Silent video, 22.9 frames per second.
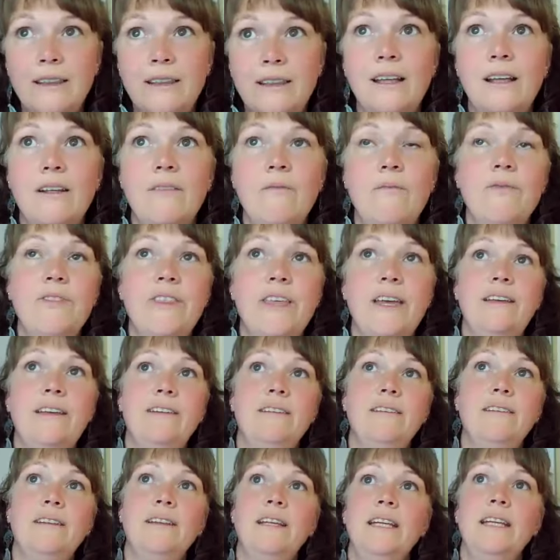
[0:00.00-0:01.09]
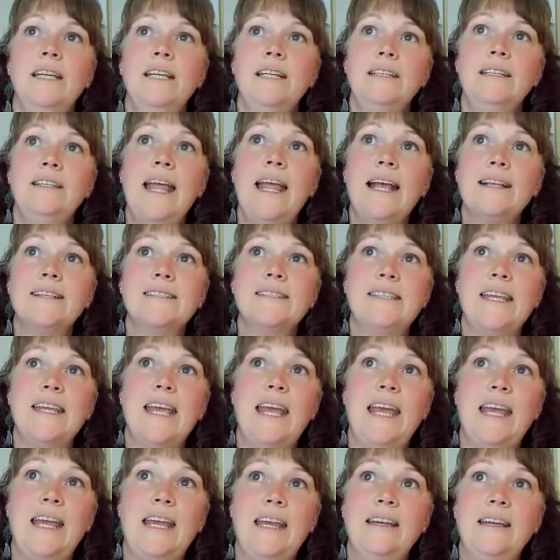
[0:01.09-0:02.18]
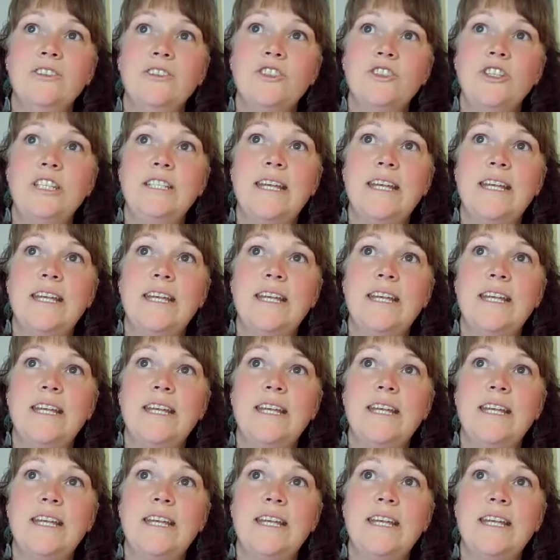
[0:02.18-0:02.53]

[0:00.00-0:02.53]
And the next day,